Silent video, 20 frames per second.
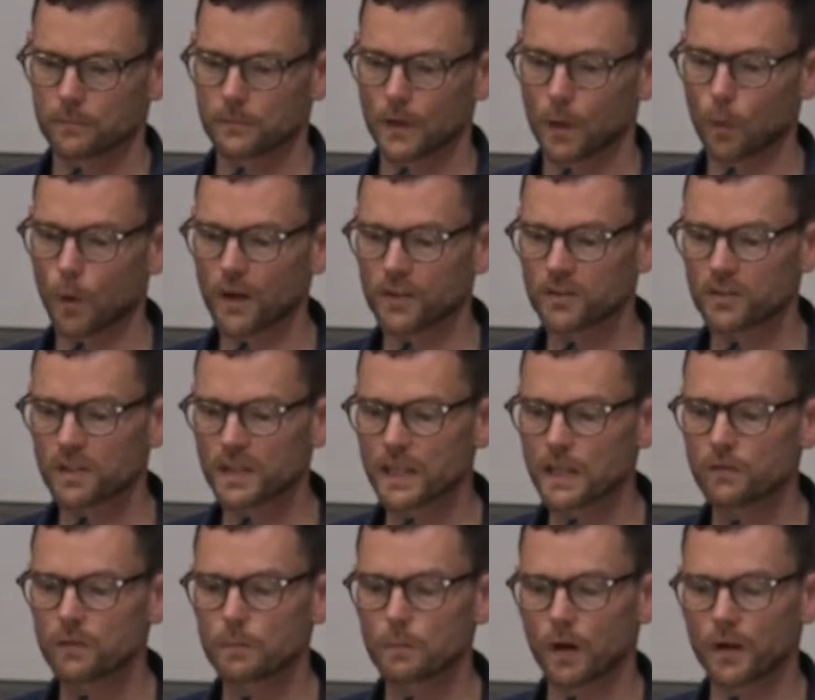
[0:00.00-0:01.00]
There wasn't
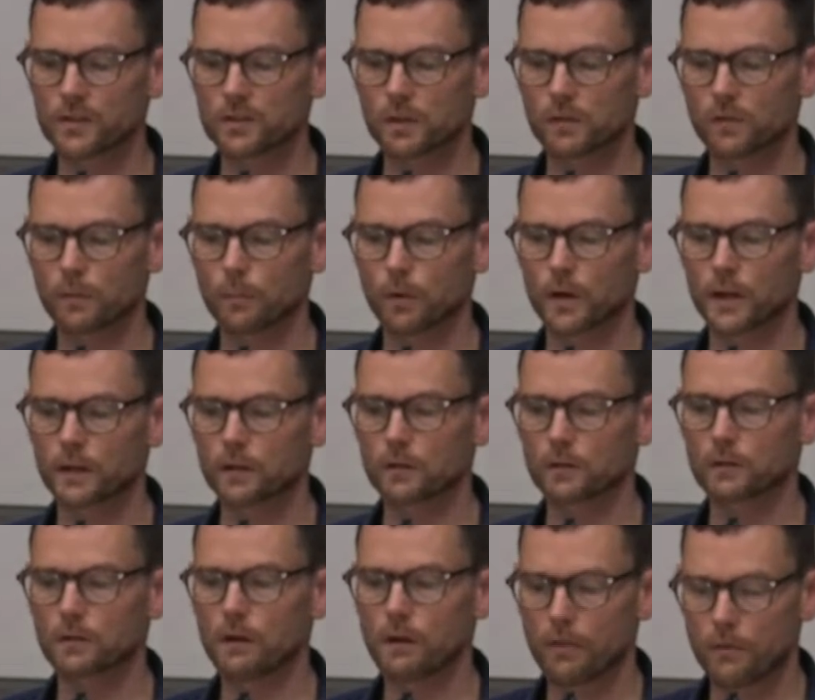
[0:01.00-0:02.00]
even much of a
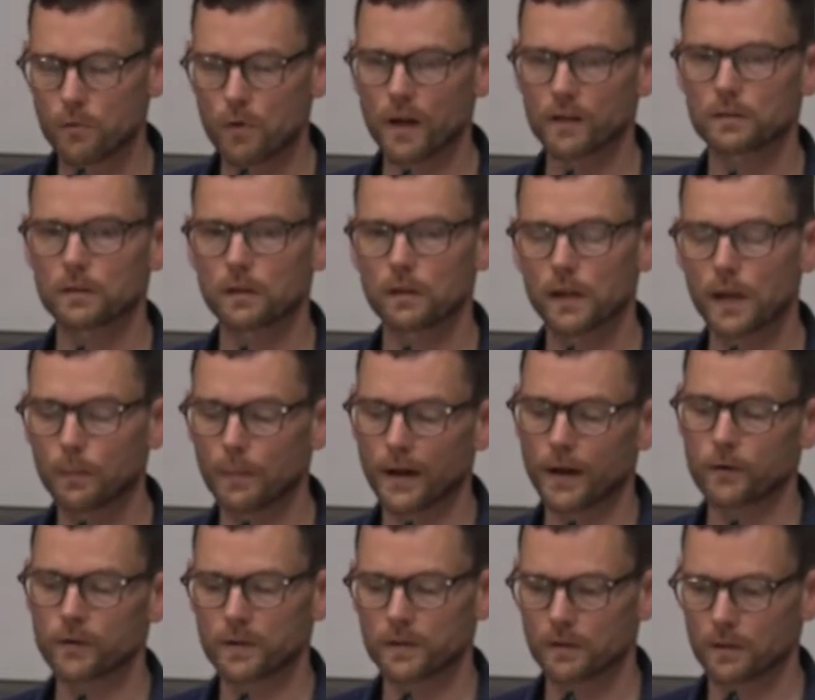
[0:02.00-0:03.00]
political throttle
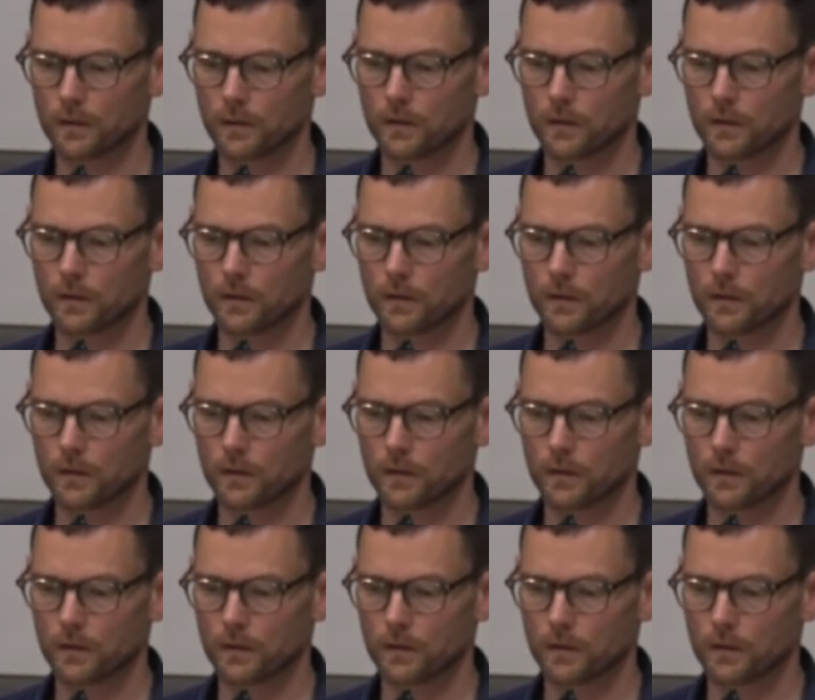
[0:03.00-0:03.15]
about it.